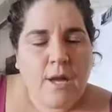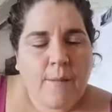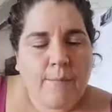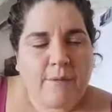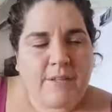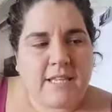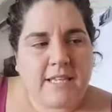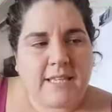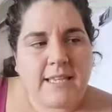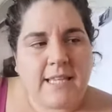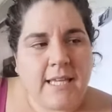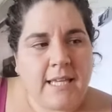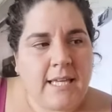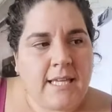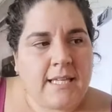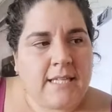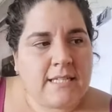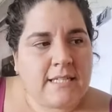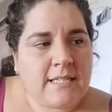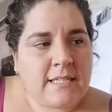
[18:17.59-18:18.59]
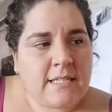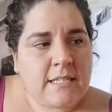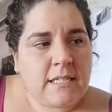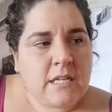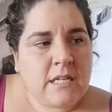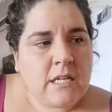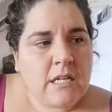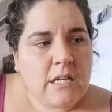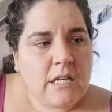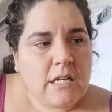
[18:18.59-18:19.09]
But the thing is
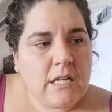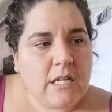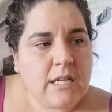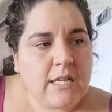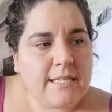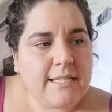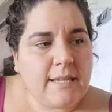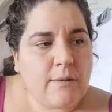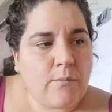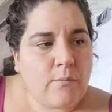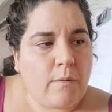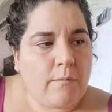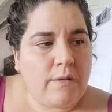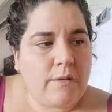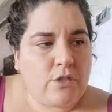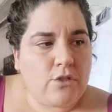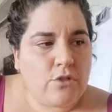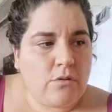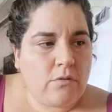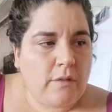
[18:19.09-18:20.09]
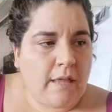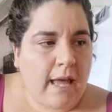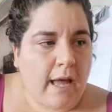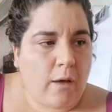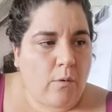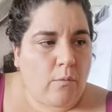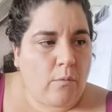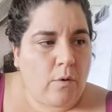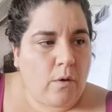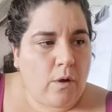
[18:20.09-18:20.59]
that when we do
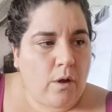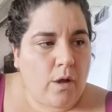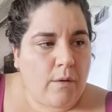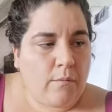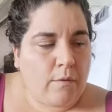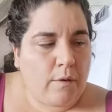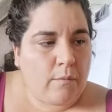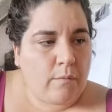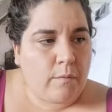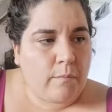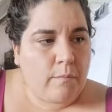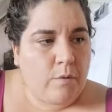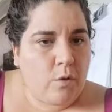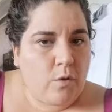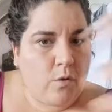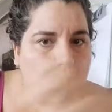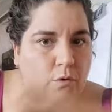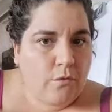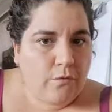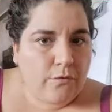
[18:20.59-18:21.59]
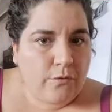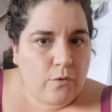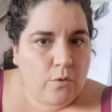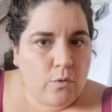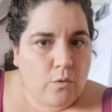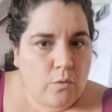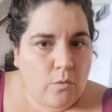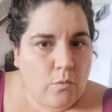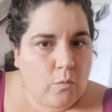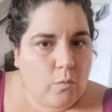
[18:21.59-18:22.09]
that and we remove
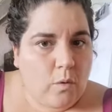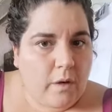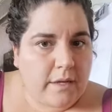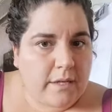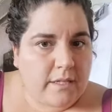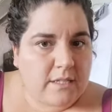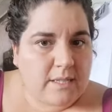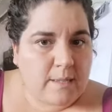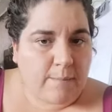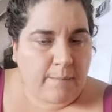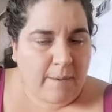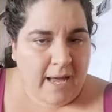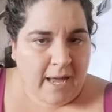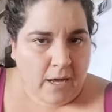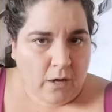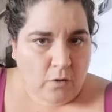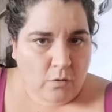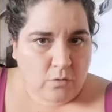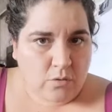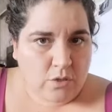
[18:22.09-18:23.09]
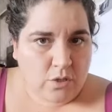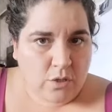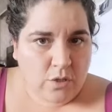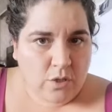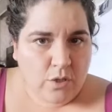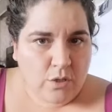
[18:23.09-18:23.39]
what it's about,